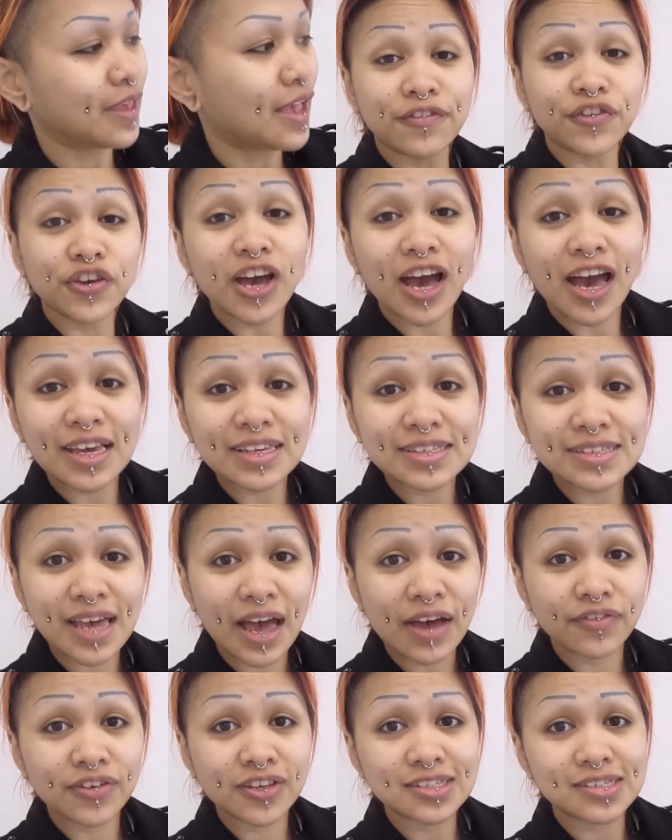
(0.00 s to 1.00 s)
If you guys
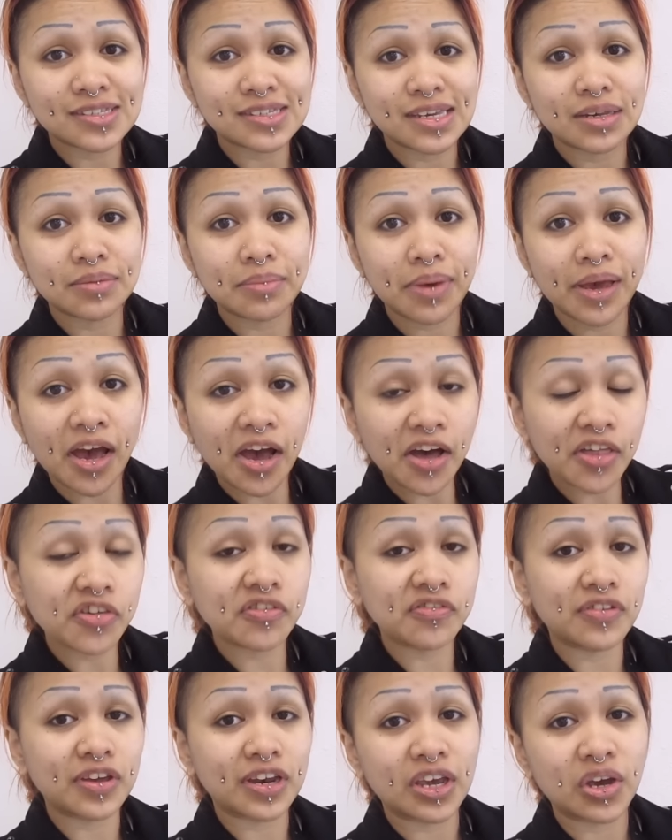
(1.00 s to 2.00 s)
haven't seen my
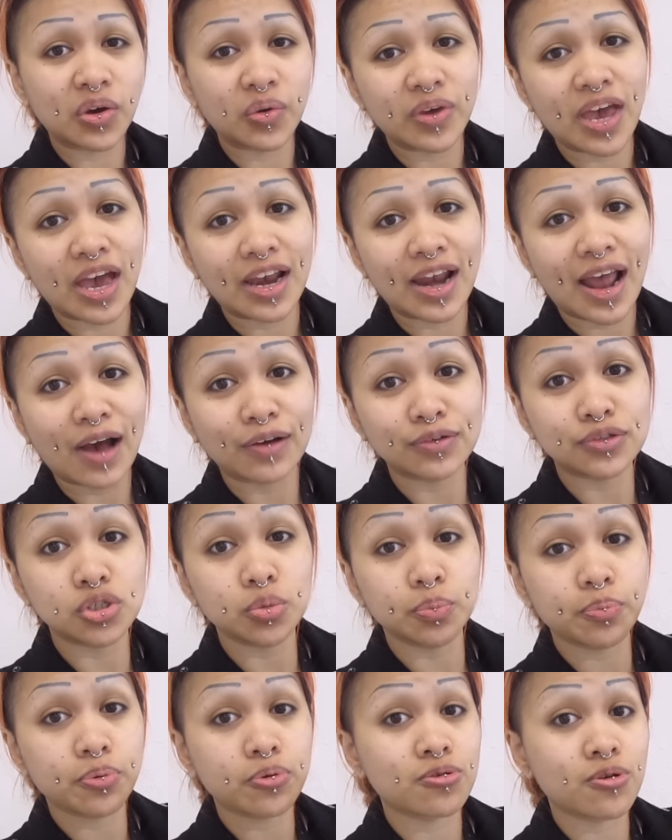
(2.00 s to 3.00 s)
other video yet, how
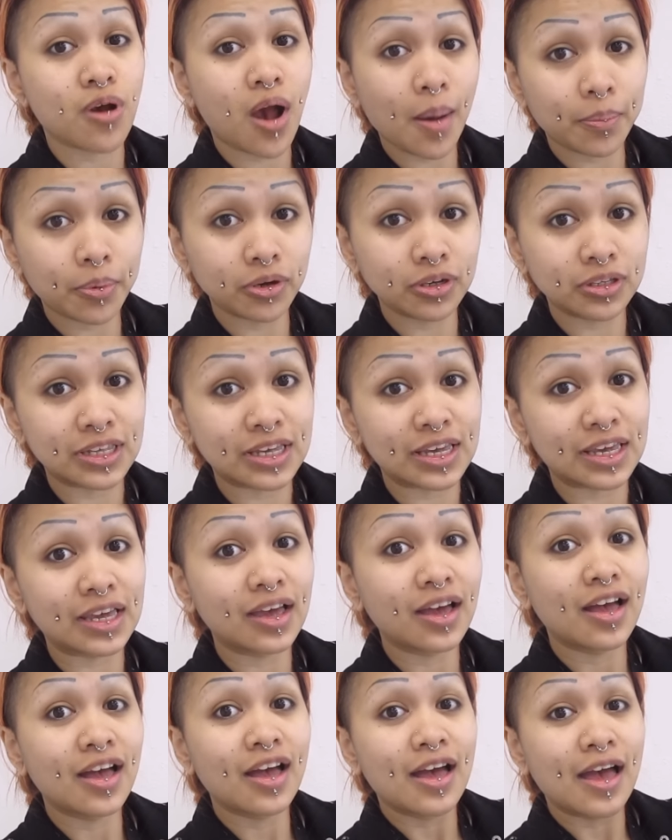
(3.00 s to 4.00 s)
to
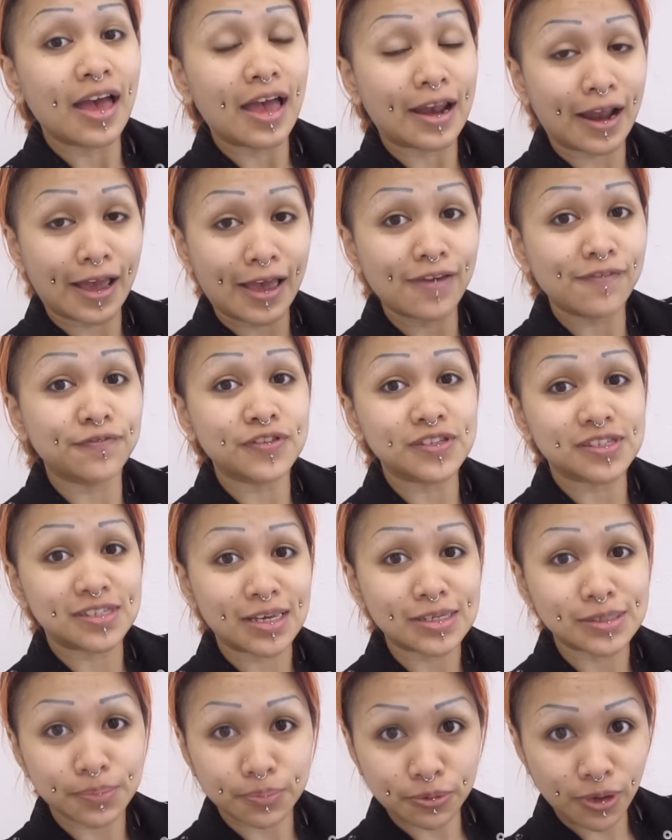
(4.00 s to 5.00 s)
properly, and I
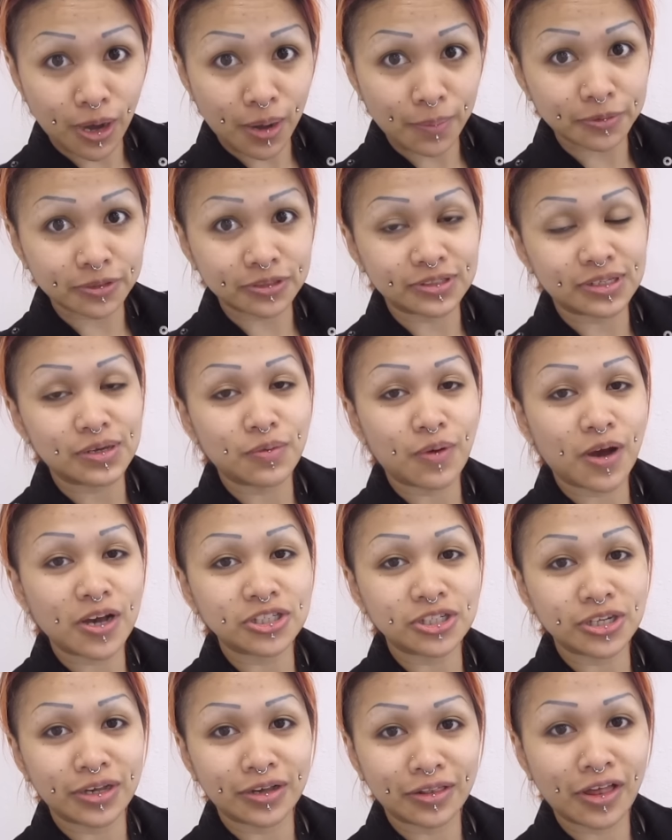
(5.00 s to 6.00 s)
emphasize properly,
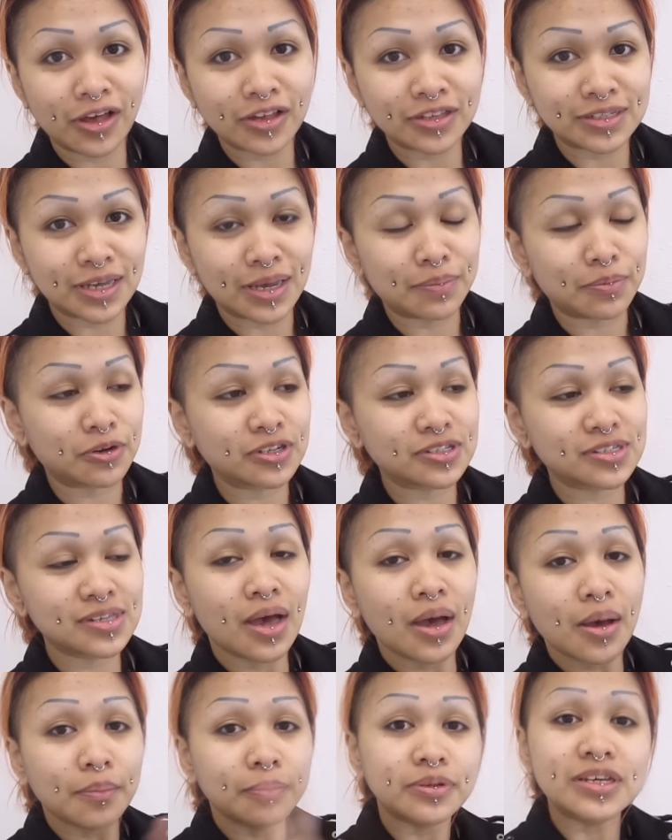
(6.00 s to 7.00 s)
washing cloth diapers,
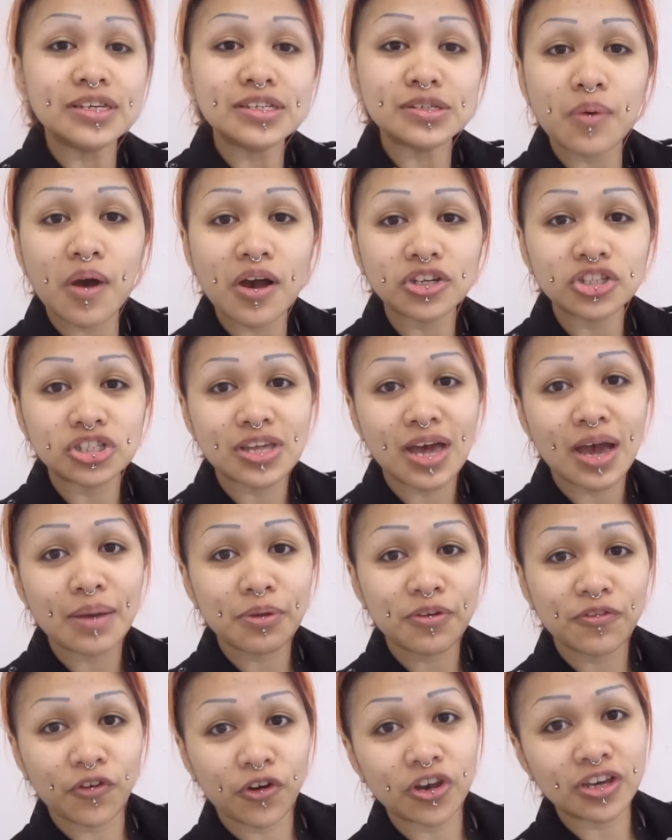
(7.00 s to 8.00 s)
please watch
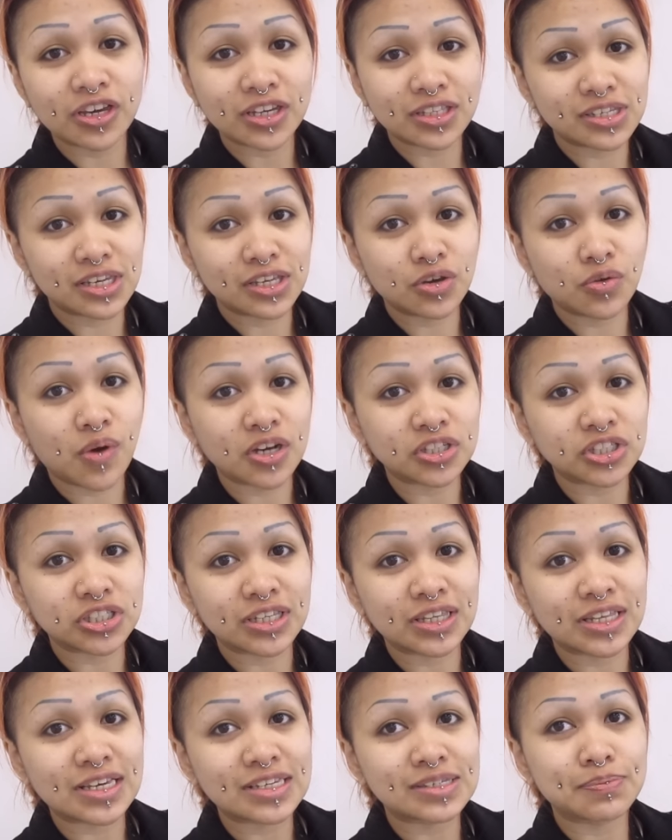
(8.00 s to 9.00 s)
that before you continue
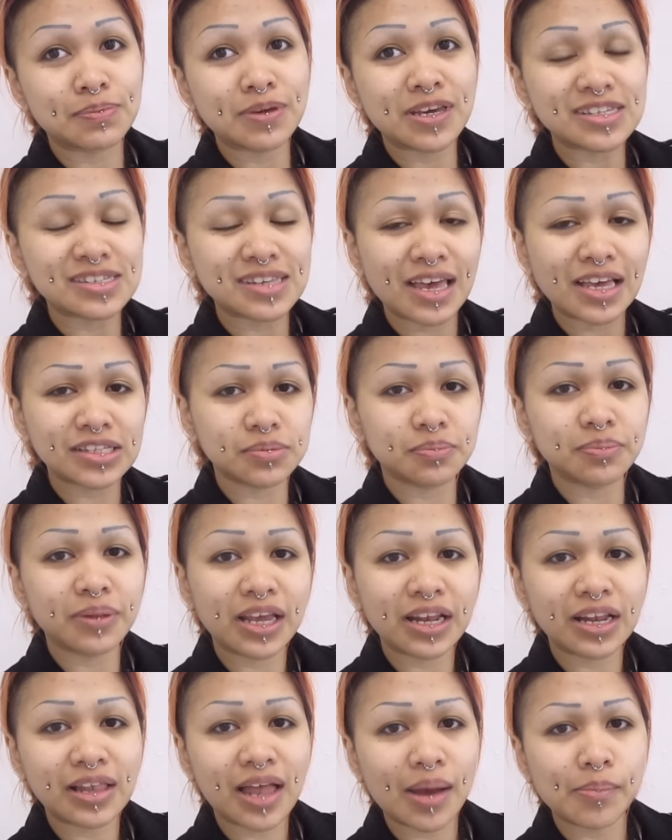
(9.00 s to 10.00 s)
washing this, because I
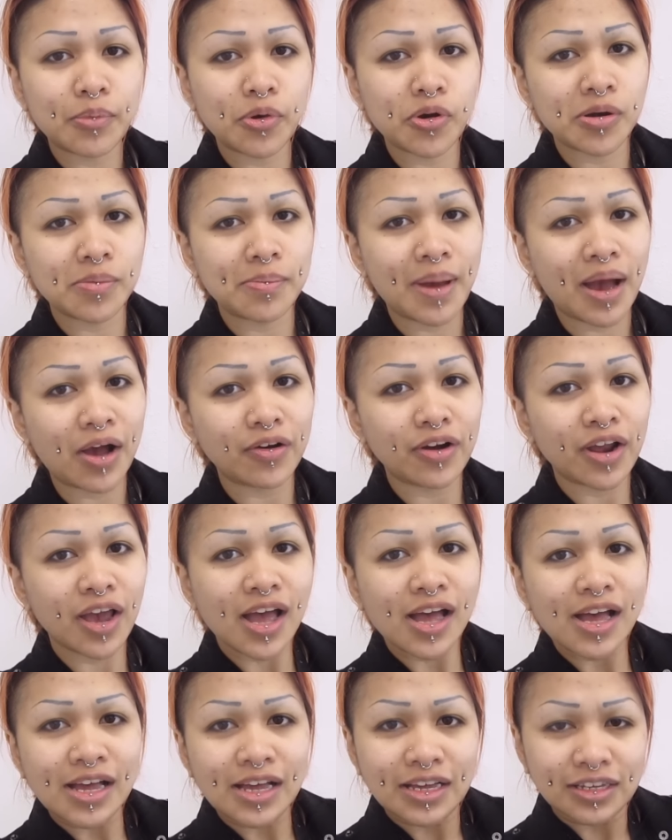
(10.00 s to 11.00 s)
explain a lot more about
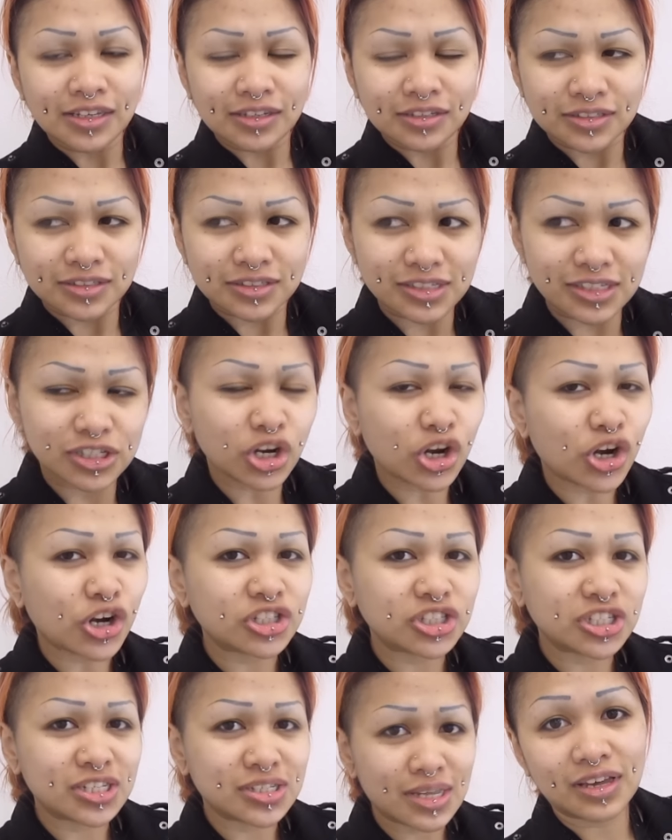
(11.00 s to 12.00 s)

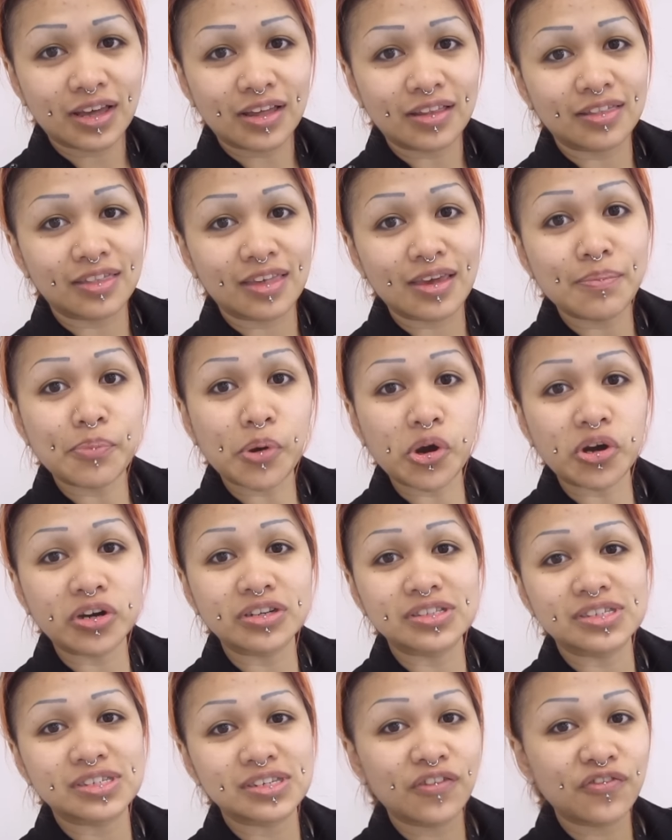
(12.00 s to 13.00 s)
detergent and the
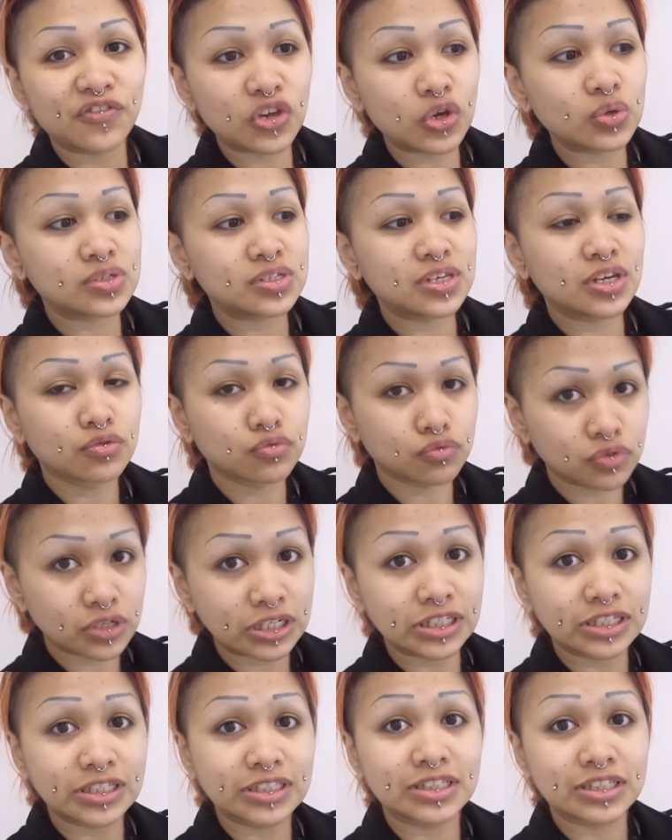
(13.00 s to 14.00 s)
importance of using
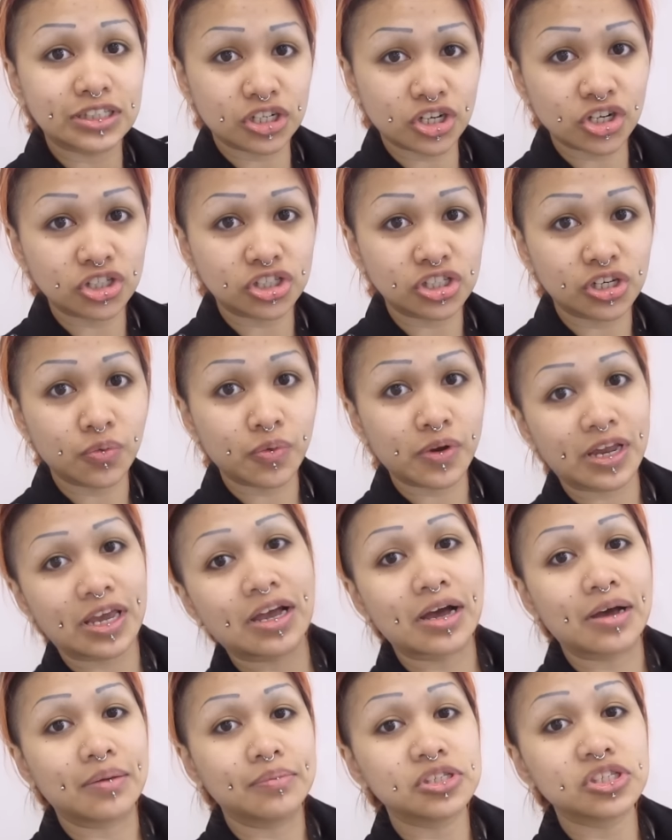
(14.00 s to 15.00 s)
real detergent when
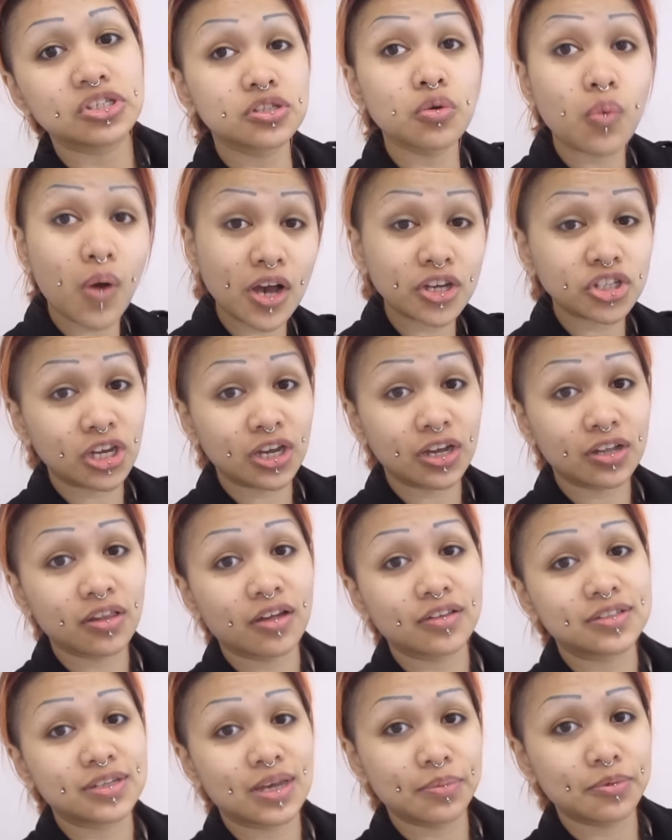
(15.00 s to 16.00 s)
it comes to washing
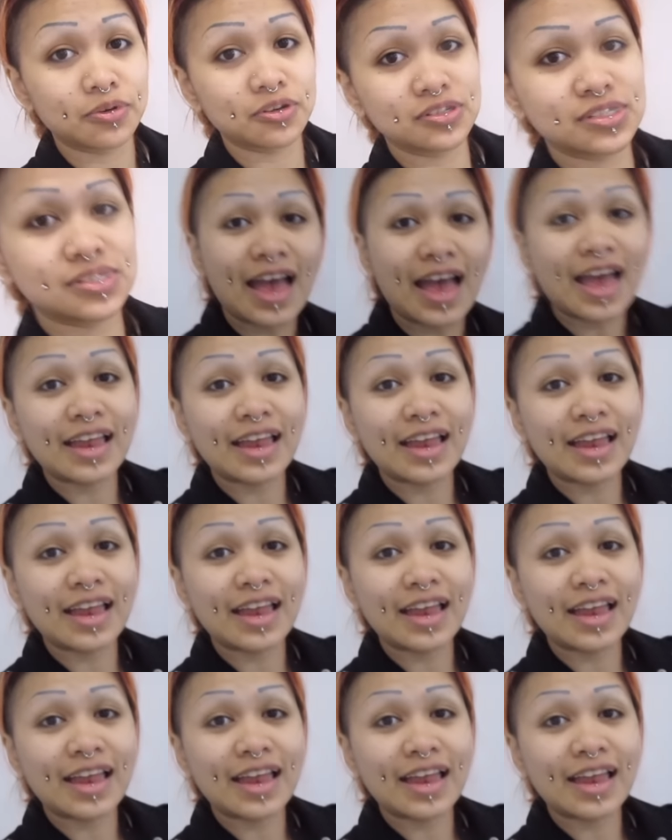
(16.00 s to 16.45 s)
cloth diapers.